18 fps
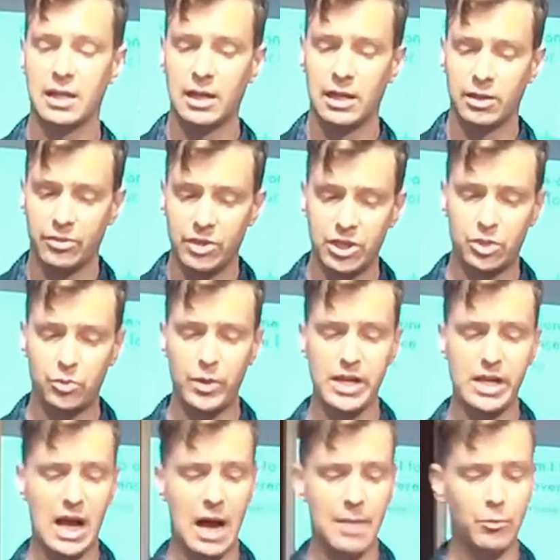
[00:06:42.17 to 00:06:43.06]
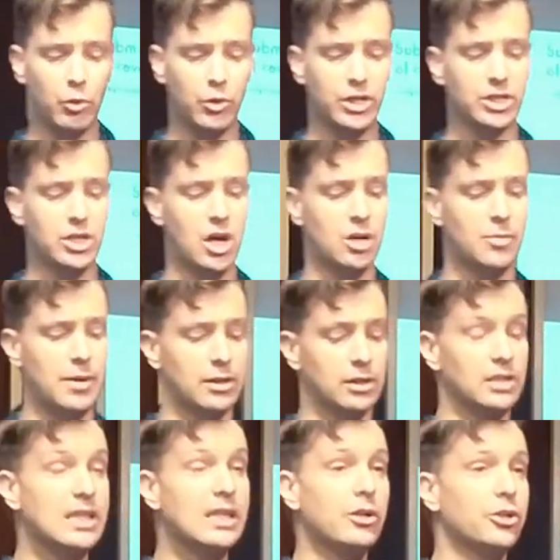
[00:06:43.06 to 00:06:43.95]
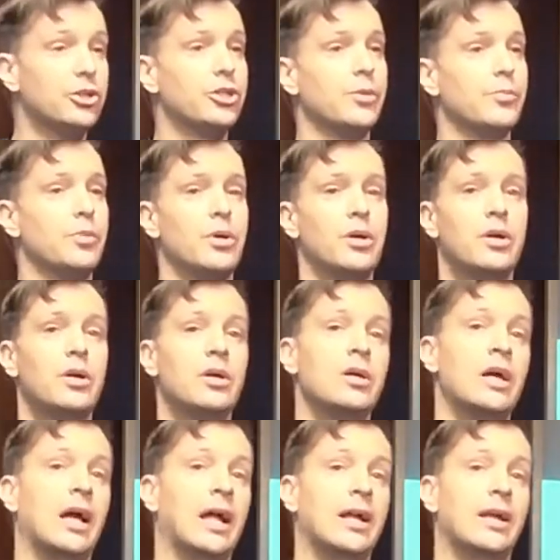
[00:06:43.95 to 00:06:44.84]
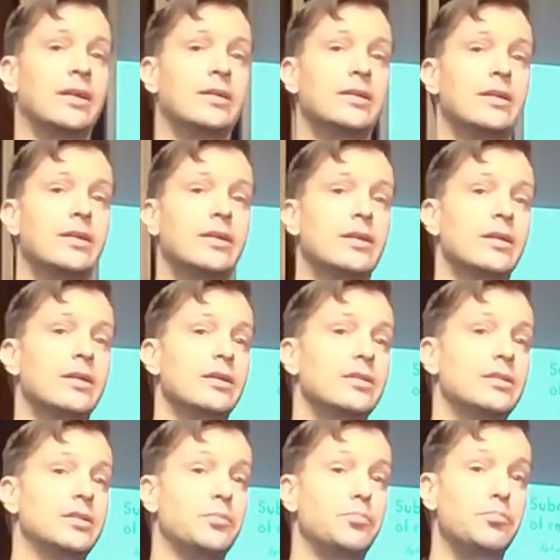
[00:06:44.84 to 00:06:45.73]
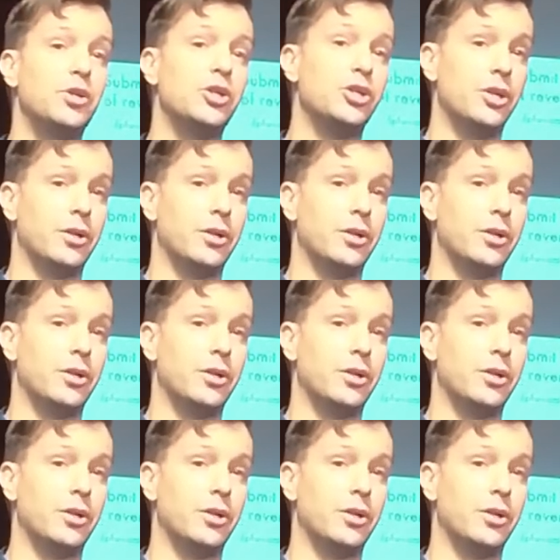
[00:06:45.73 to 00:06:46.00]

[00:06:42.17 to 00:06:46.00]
This week, I'm going to talk about leadership and submission.